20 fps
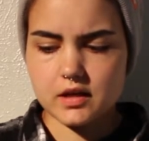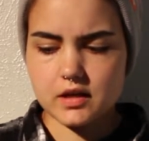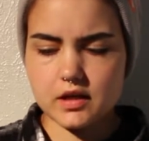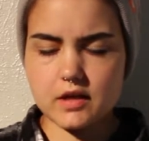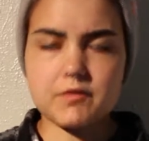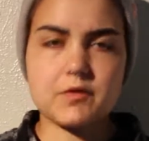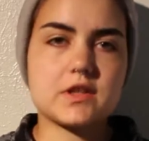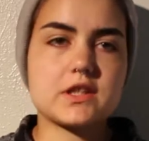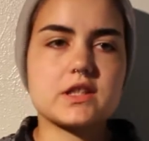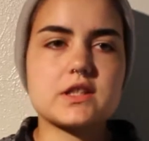
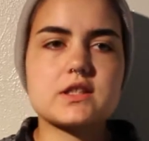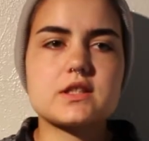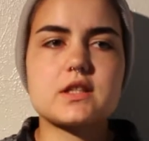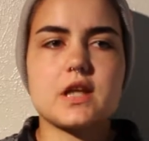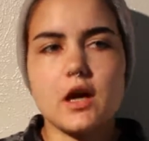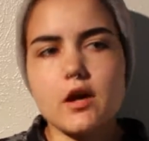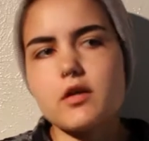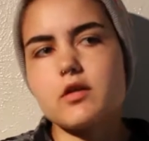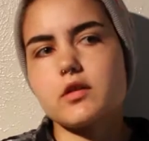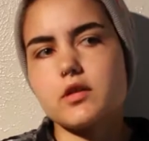If I didn't
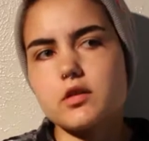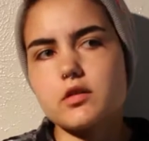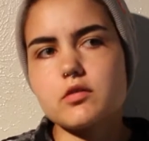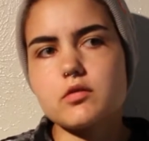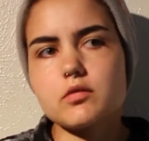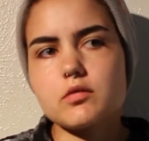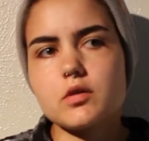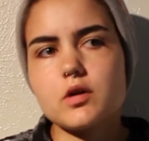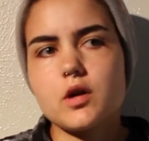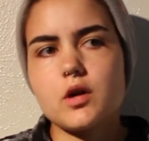tell you
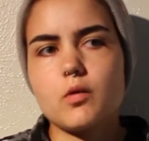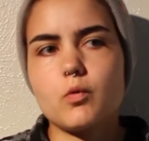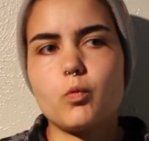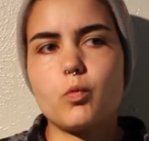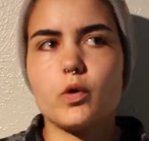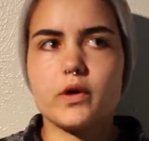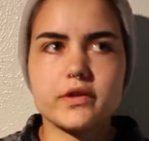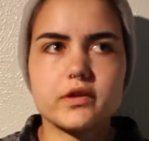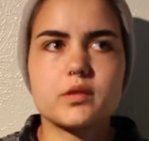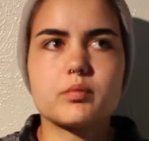
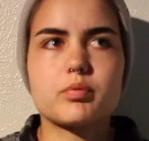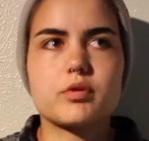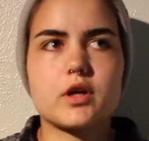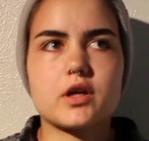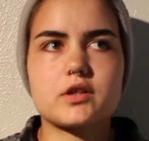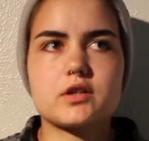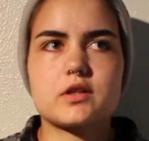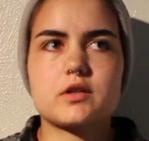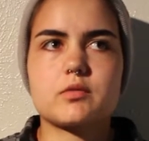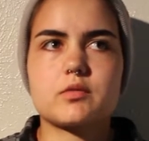what the
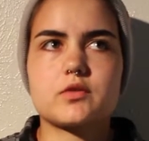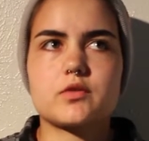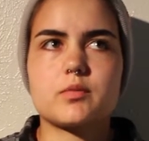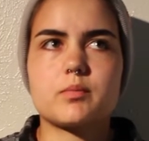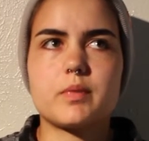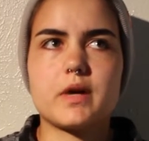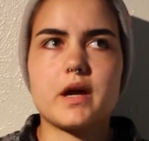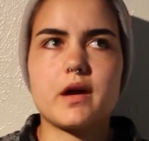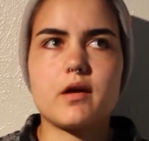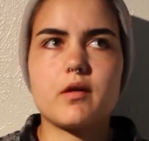project was
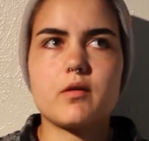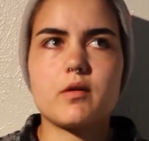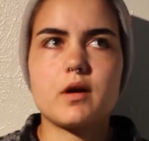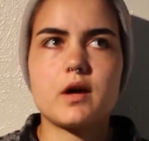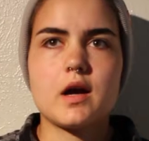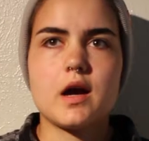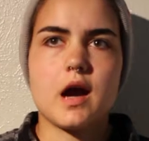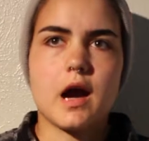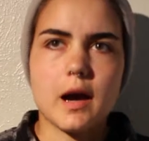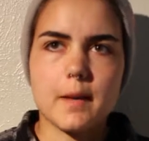about,
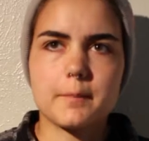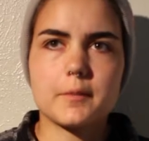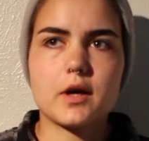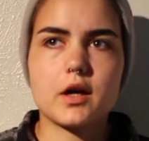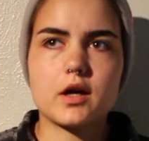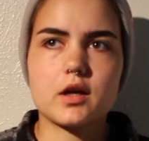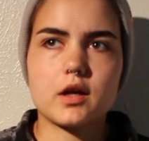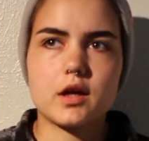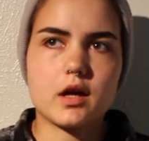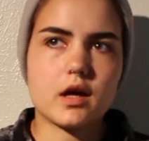I'm
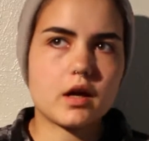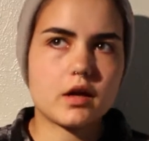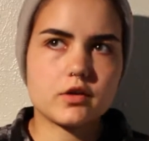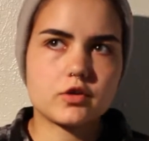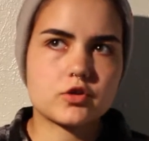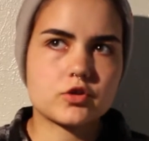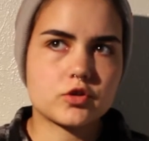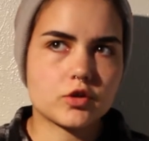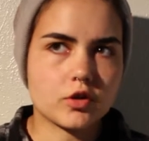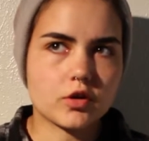not
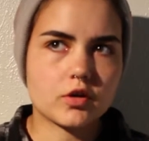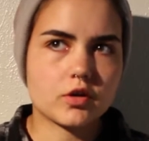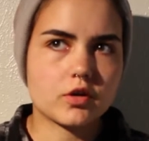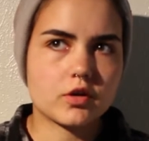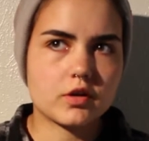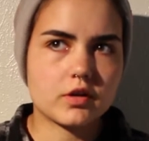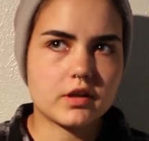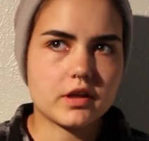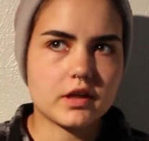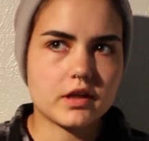
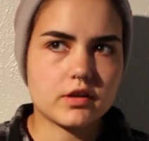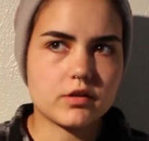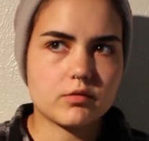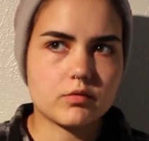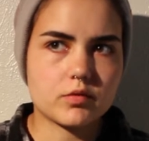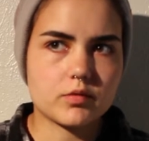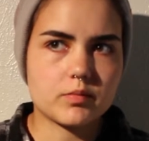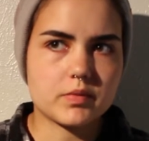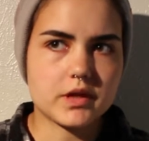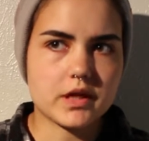sure that you
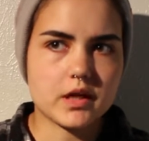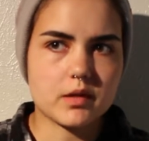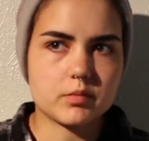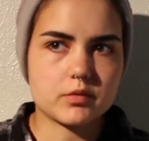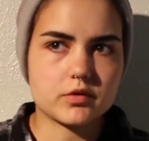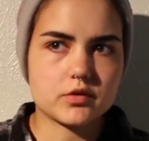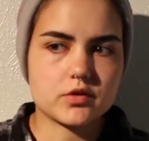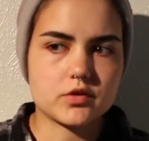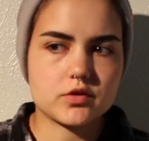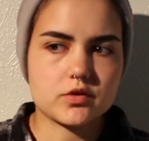would be
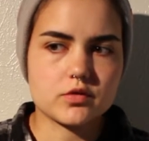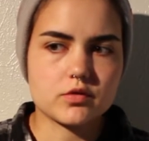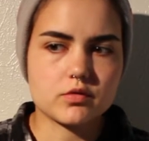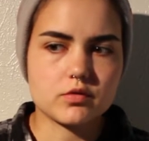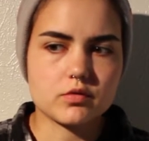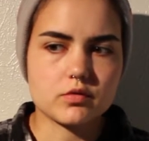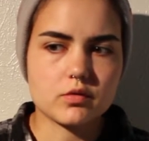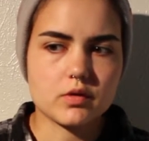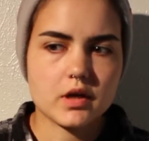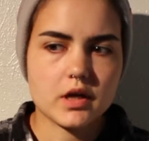able
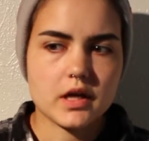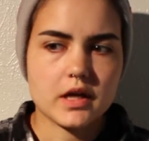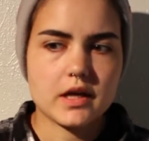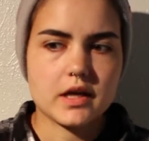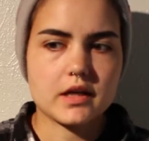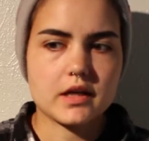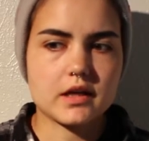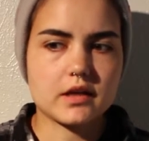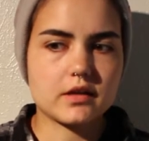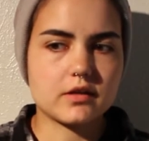to
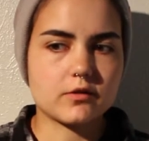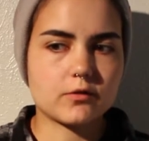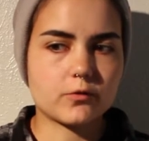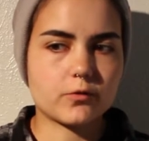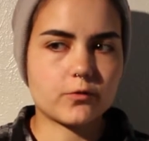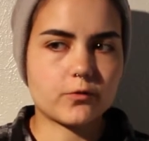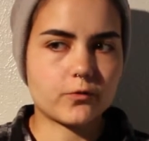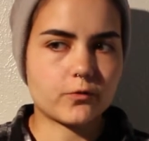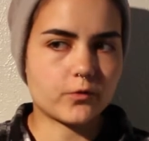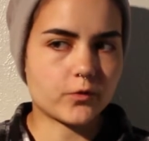
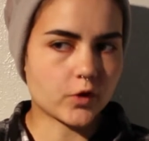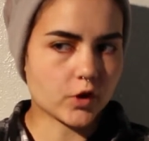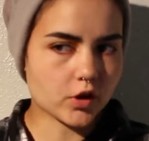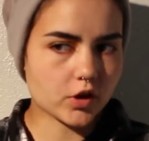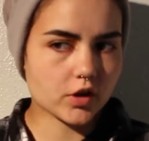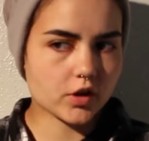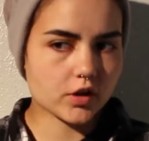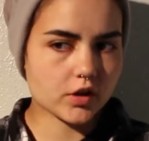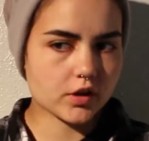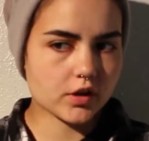
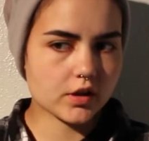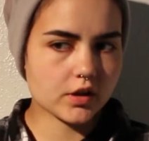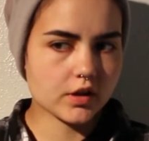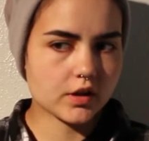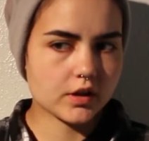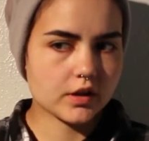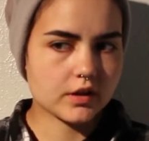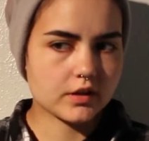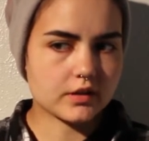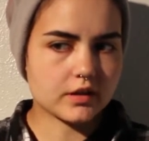infer
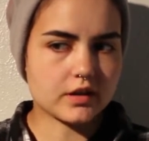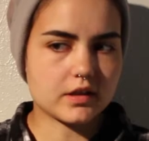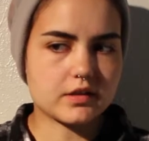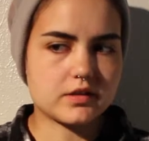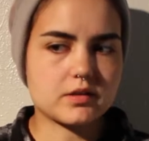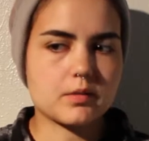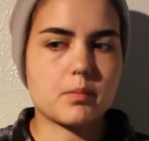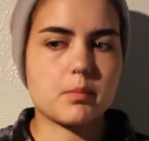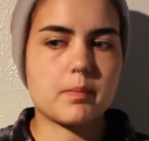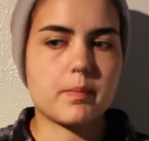that
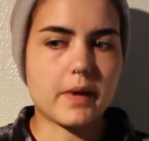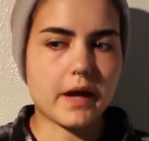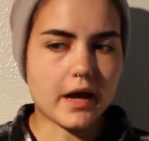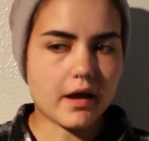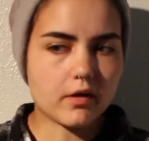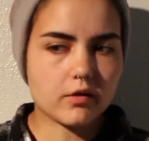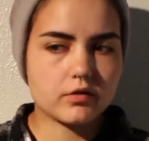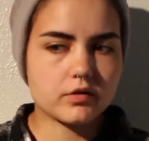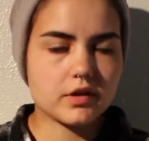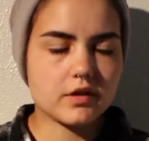it's
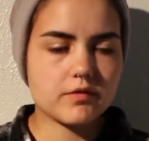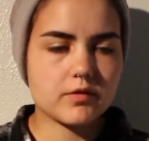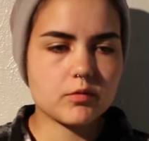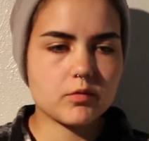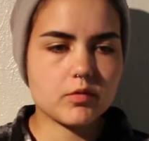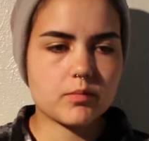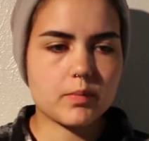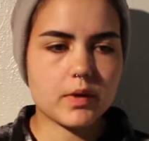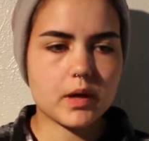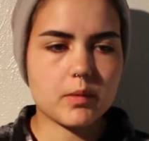about living
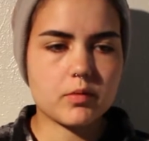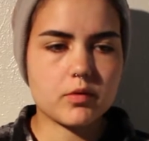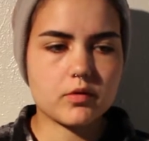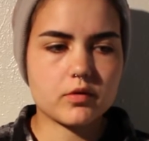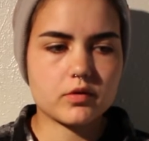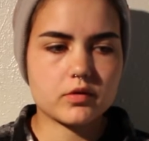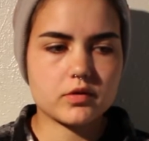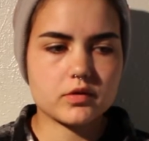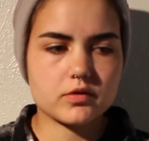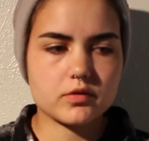with
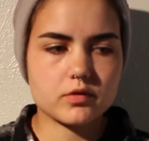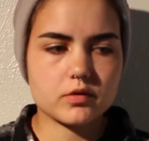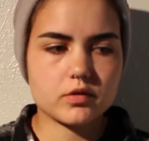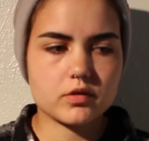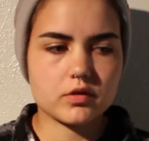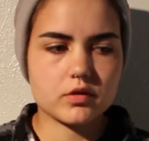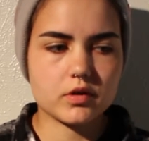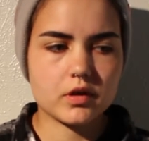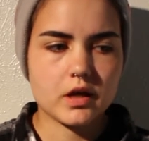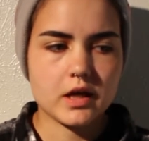bipolar
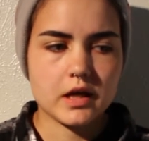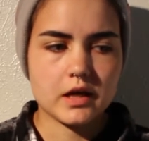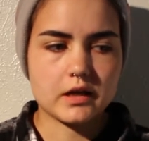disorder.